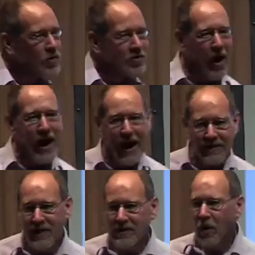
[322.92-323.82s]
what are my
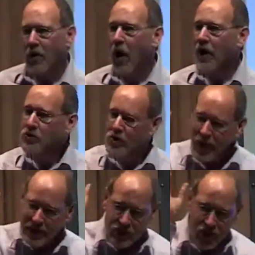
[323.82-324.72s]
SSRIs? What are
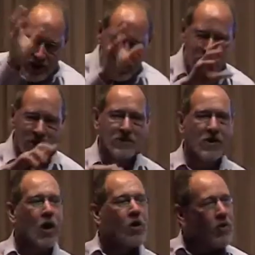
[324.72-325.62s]
my strategies?
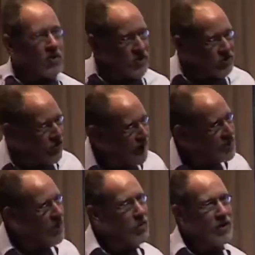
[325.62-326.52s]
What are the
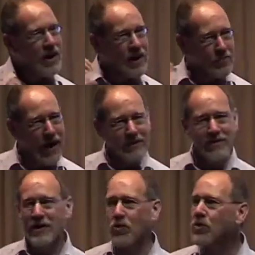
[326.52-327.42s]
strengths I want to keep
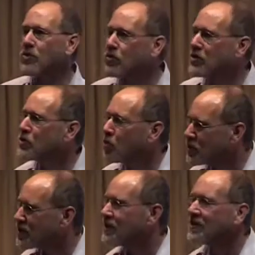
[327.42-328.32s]
practicing? What are the
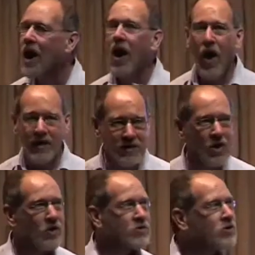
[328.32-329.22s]
resources I
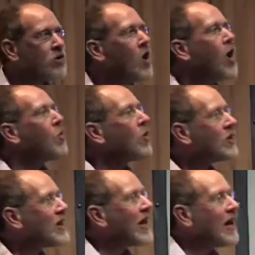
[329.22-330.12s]
turn to? What are
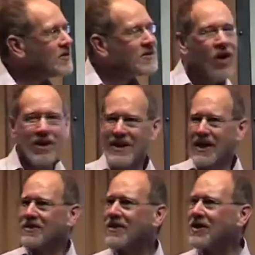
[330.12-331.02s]
the insights?
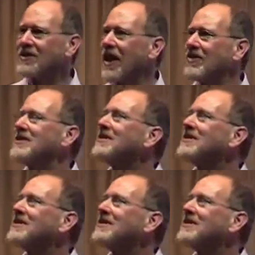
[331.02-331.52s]
Insights are like the